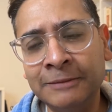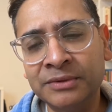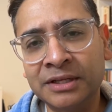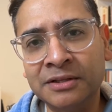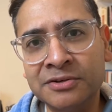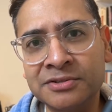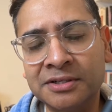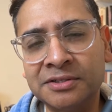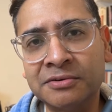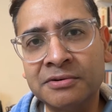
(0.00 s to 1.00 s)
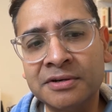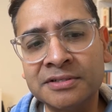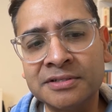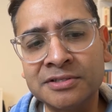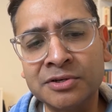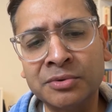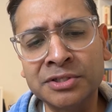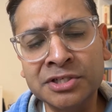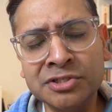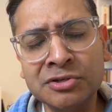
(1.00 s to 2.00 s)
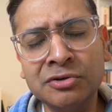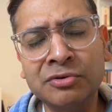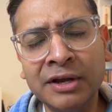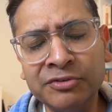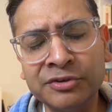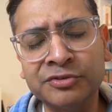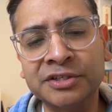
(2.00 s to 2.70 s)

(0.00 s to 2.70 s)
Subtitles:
close our doors. And so we're just so grateful for the